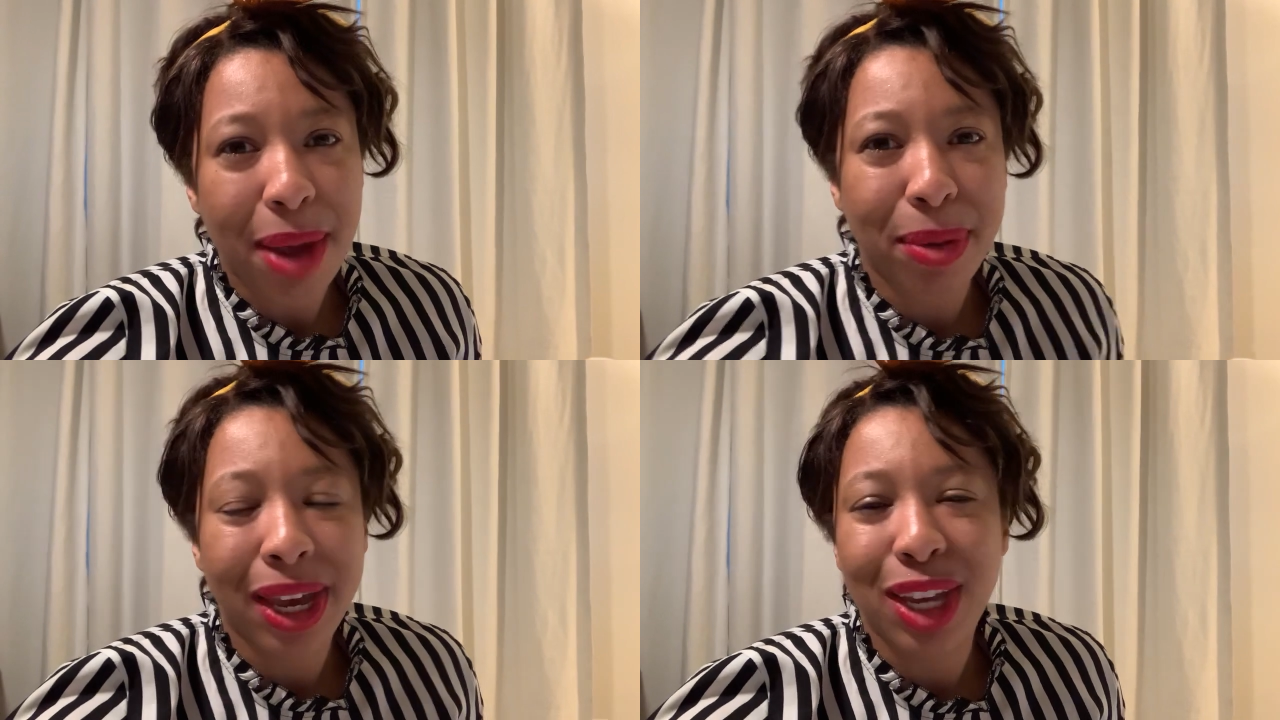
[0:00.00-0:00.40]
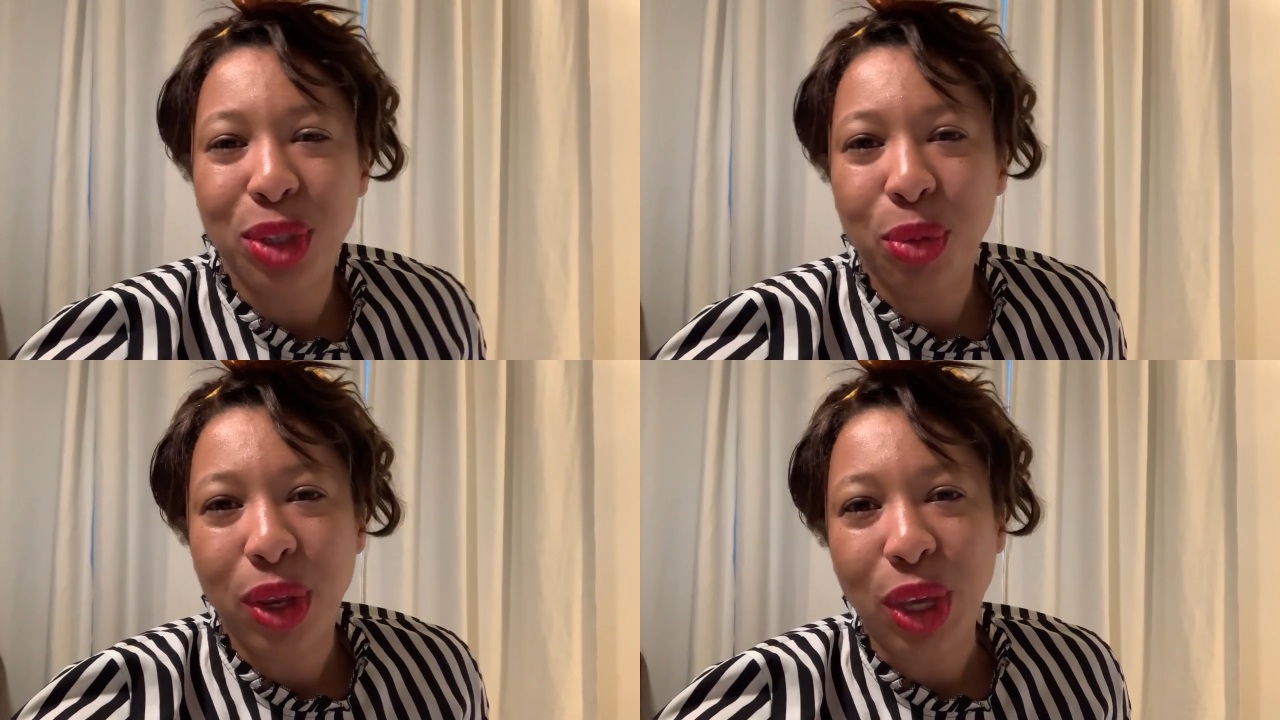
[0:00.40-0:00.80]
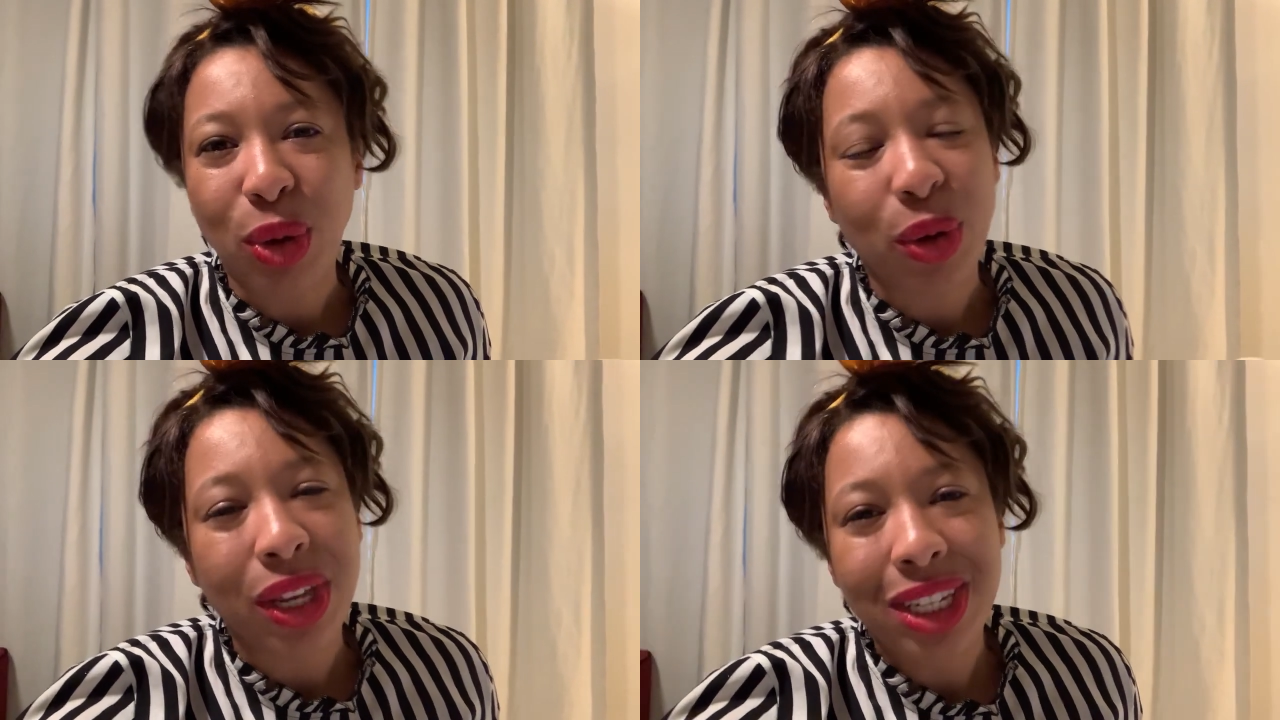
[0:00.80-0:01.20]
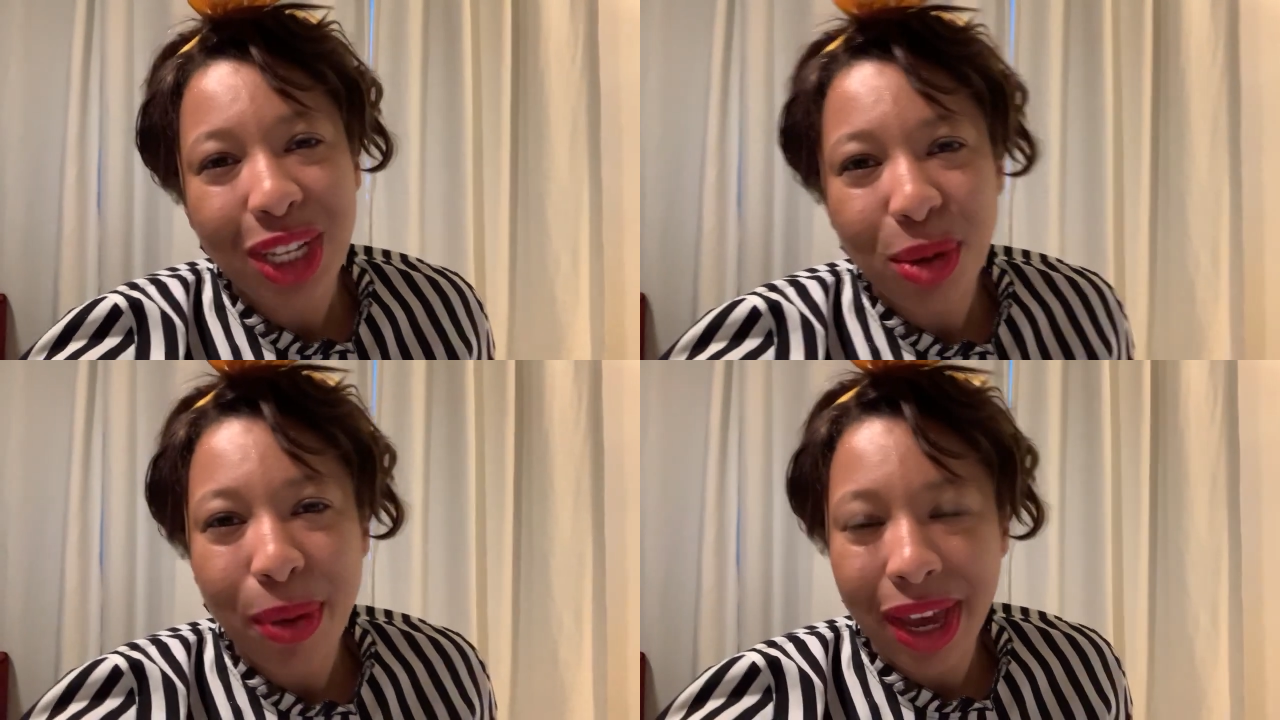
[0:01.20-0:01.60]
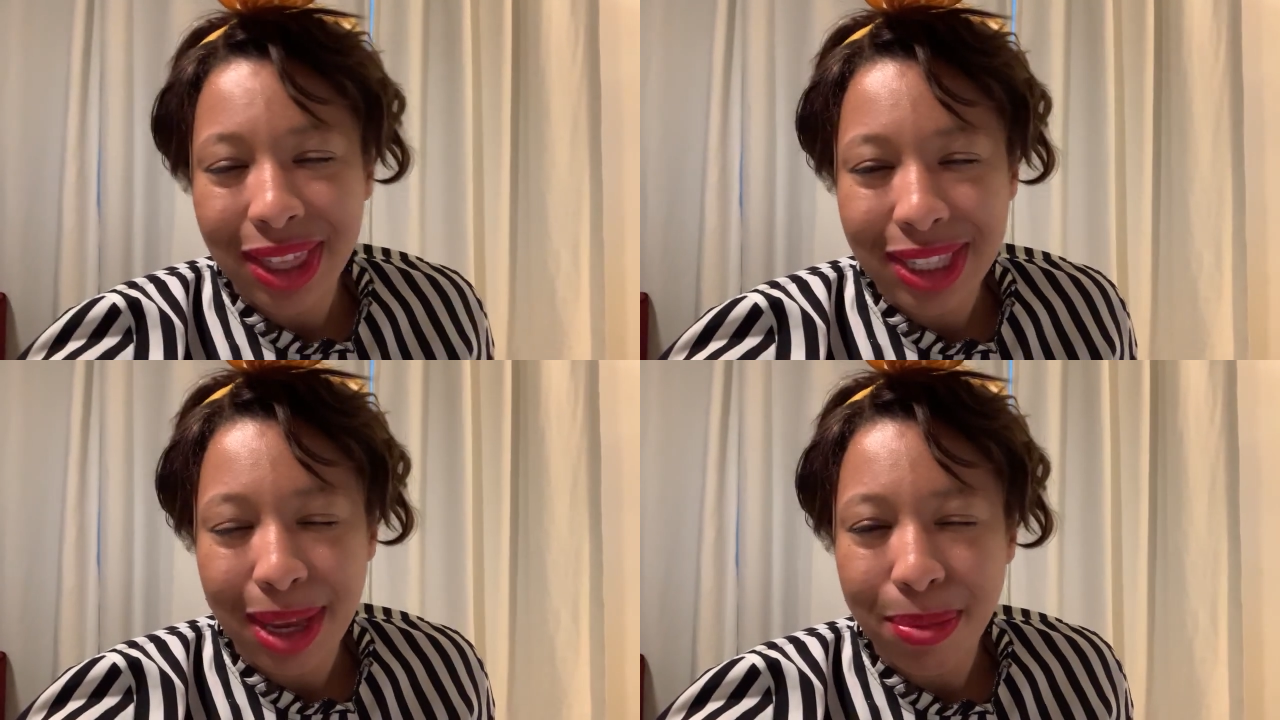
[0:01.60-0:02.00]
because when you continue buying
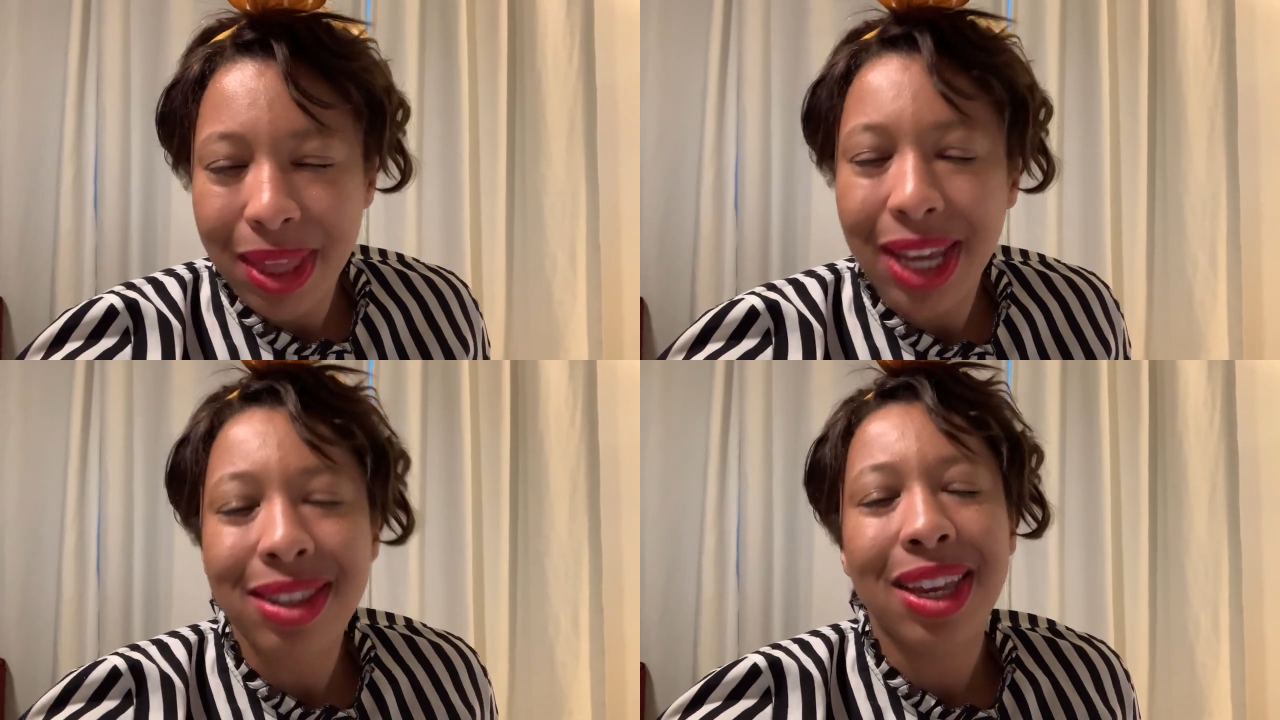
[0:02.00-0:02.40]
the same things,